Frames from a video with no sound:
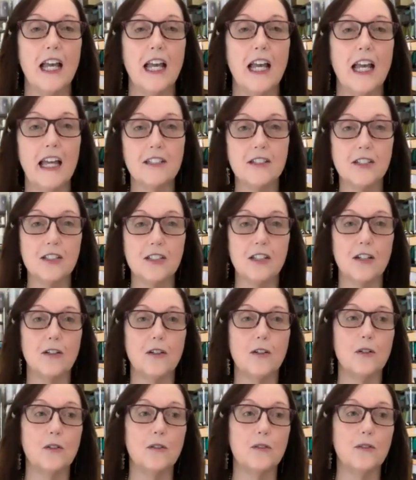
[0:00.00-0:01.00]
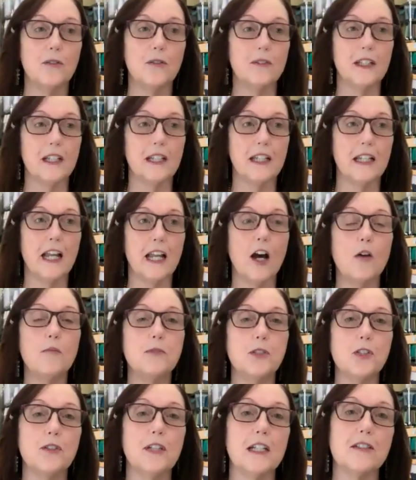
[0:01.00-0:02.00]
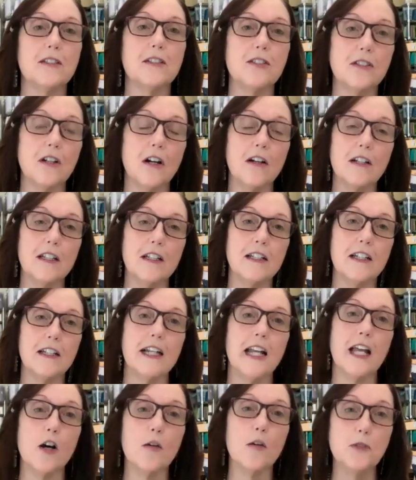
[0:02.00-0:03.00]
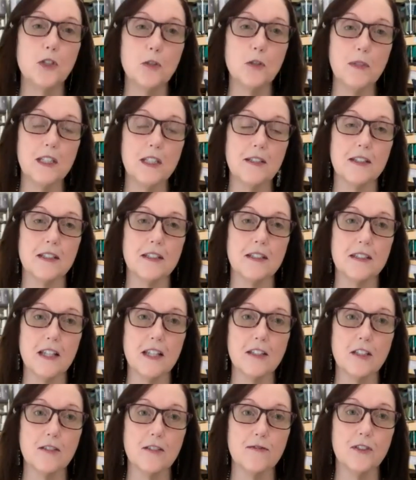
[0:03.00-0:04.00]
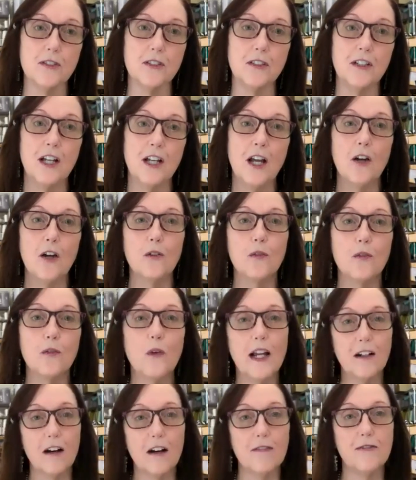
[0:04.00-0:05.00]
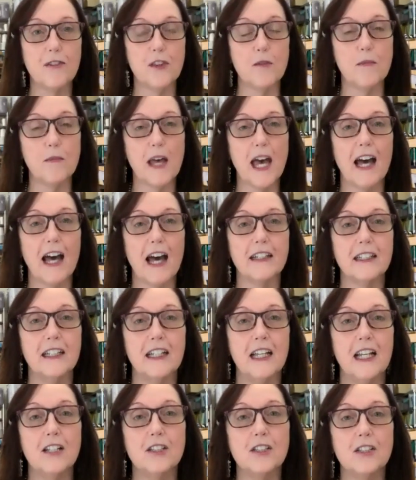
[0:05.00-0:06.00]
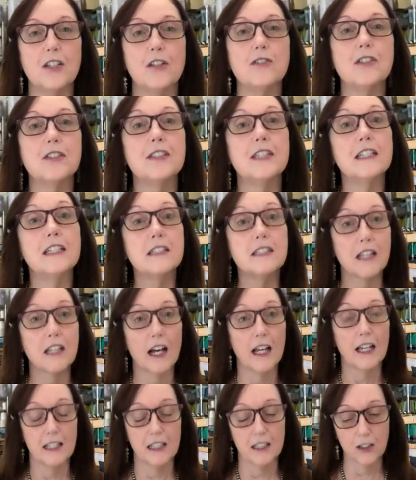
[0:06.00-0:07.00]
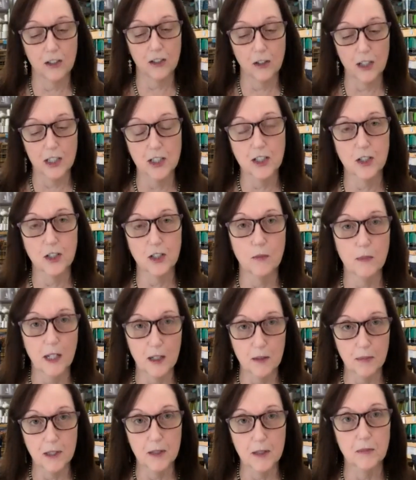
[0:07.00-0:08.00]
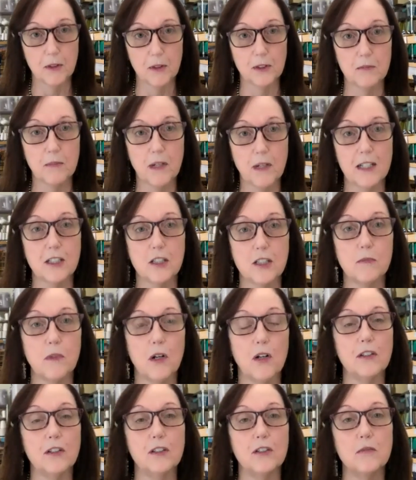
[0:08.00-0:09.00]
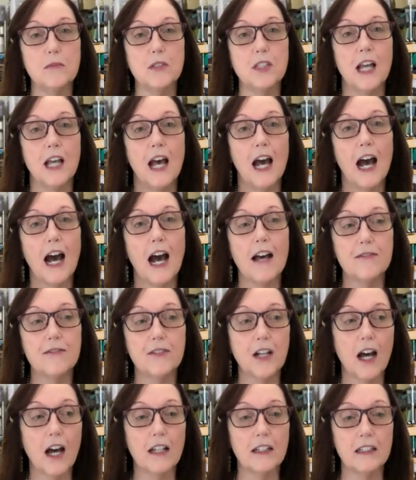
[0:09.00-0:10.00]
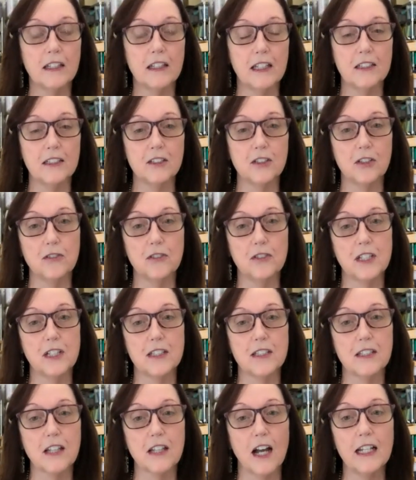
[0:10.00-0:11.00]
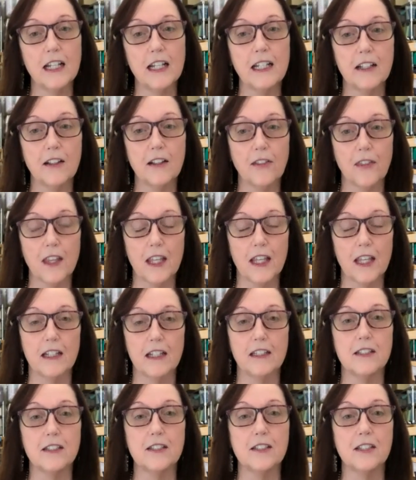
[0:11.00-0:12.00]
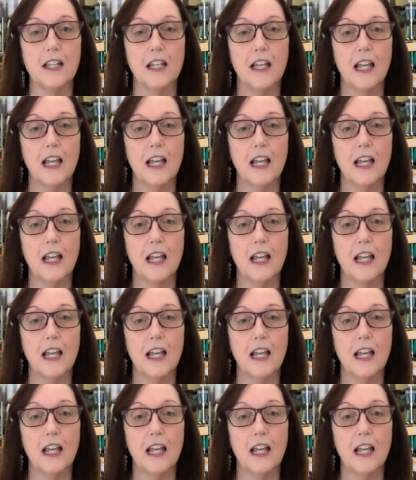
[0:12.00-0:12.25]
And so it helps you get started and it helps you be successful right off the bat. So since I encourage so many people to buy small looms, I've gotten into designing things